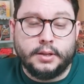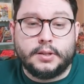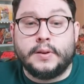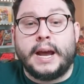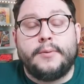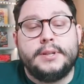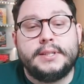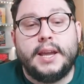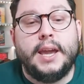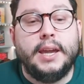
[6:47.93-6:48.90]
So now we're
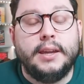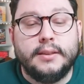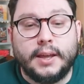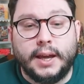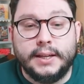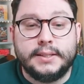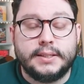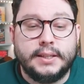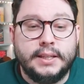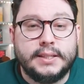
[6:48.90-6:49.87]
saying
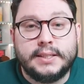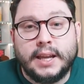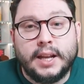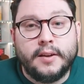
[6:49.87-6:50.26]
that instead